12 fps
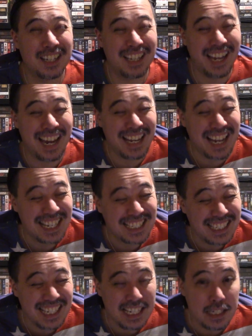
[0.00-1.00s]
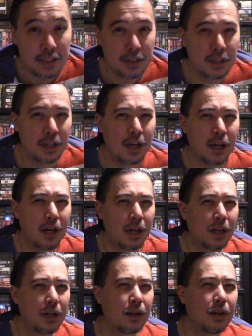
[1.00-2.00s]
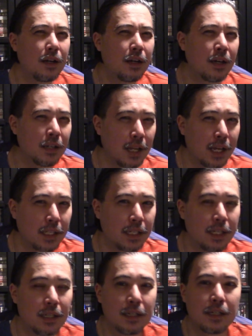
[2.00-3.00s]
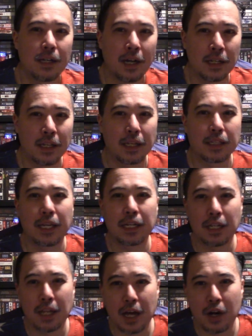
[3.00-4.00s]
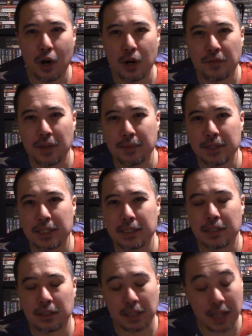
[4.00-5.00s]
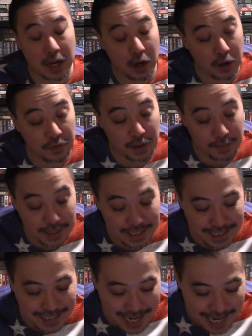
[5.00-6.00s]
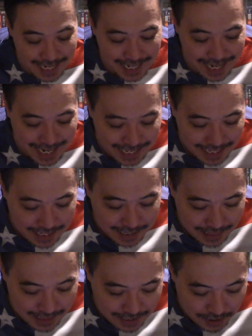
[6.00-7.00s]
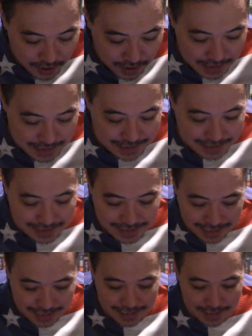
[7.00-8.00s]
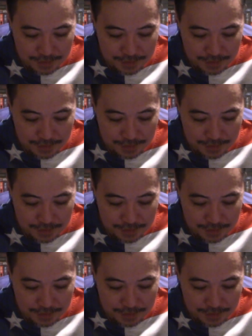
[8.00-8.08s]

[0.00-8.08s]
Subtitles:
ADHD, unlikely, and a lot harder for them to sit still, a lot harder for them to stay in their seat.